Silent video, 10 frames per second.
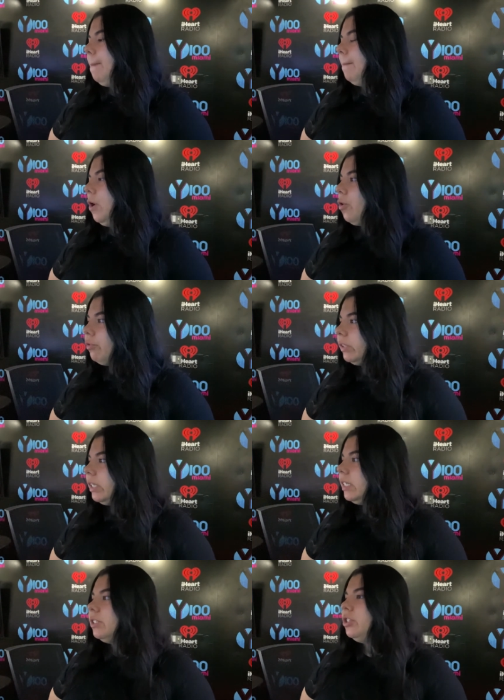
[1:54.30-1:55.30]

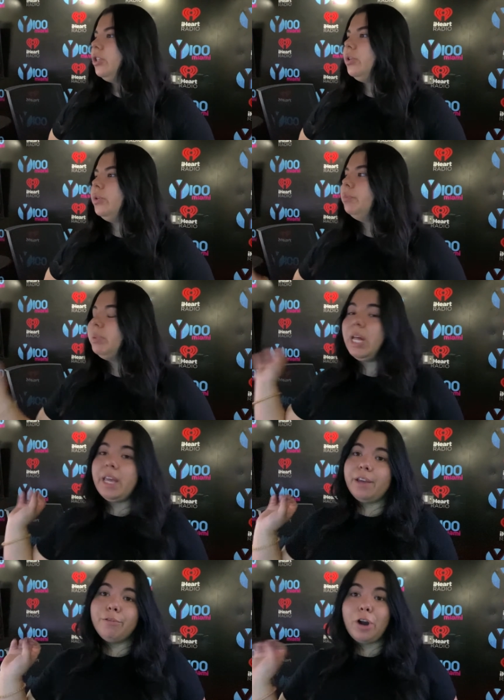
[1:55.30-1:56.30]
over to plug
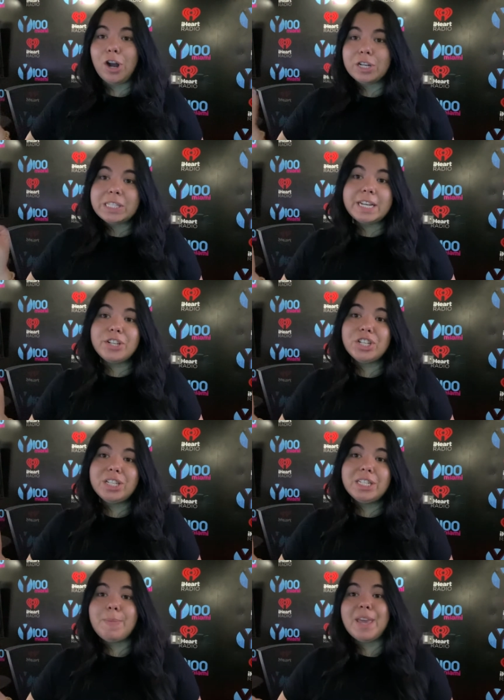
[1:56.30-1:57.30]
in for our station
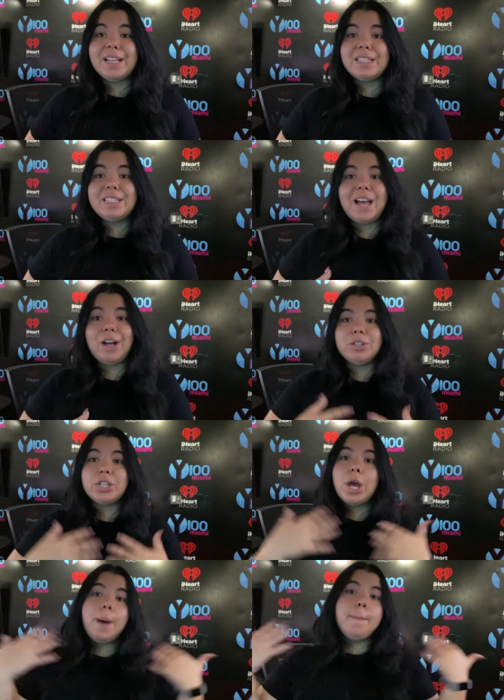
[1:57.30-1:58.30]
to make it sound
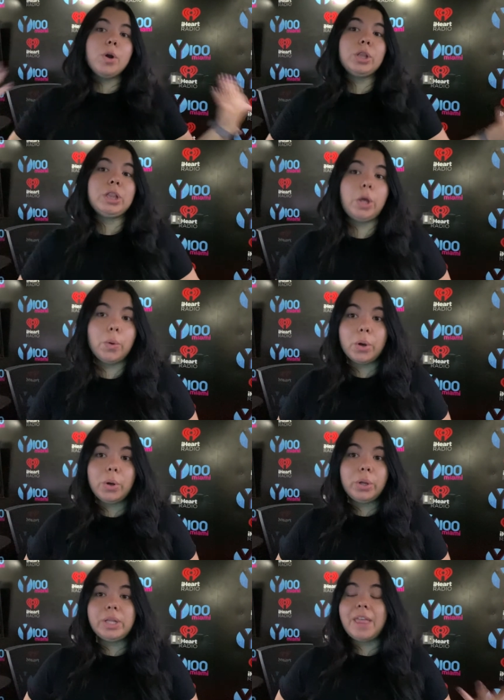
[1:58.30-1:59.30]
more
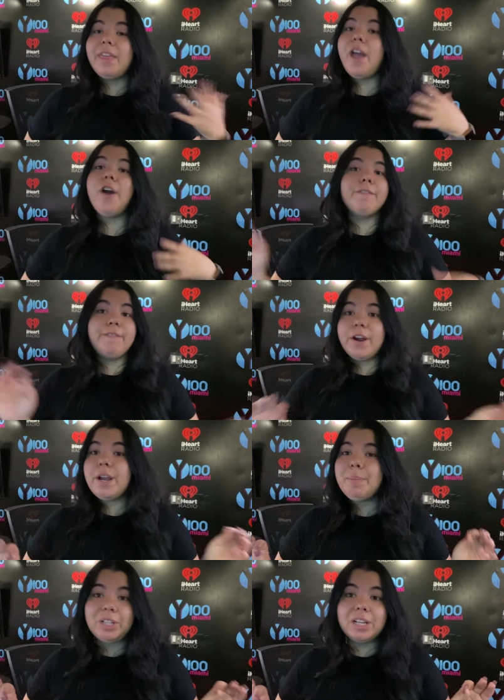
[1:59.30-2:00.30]
local, and they are
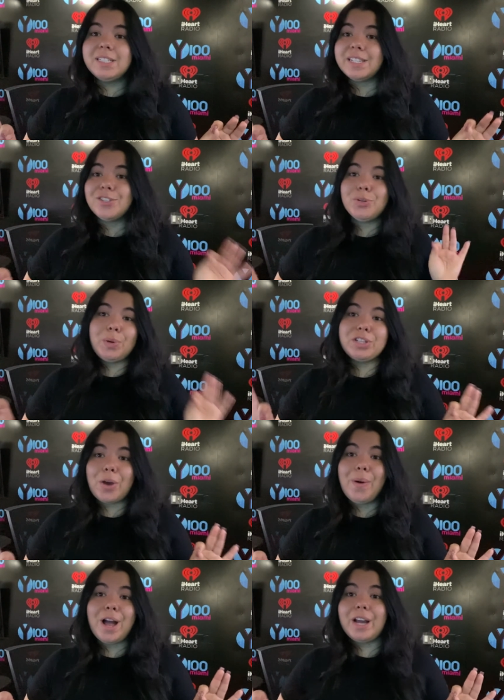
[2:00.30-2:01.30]
very plugged into what's
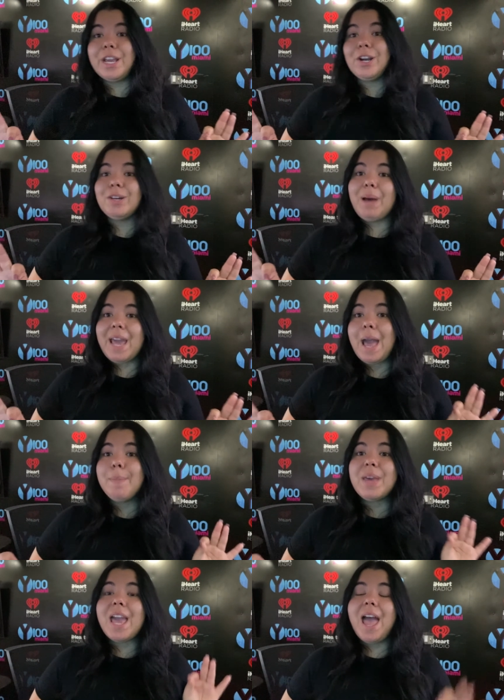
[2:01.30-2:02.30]
going on here in
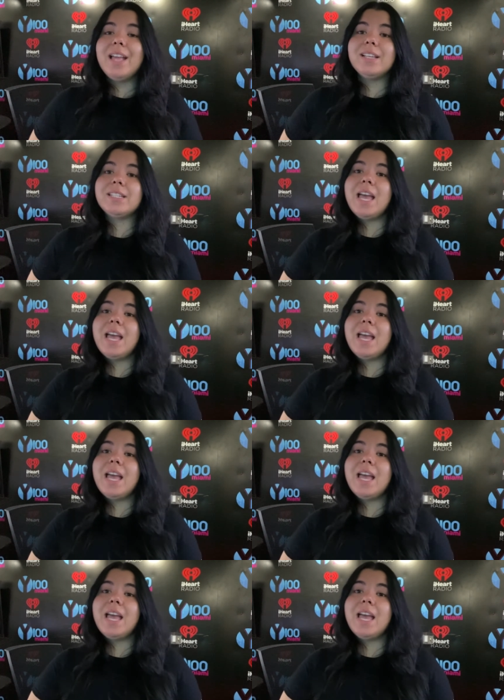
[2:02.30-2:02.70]
Miami, and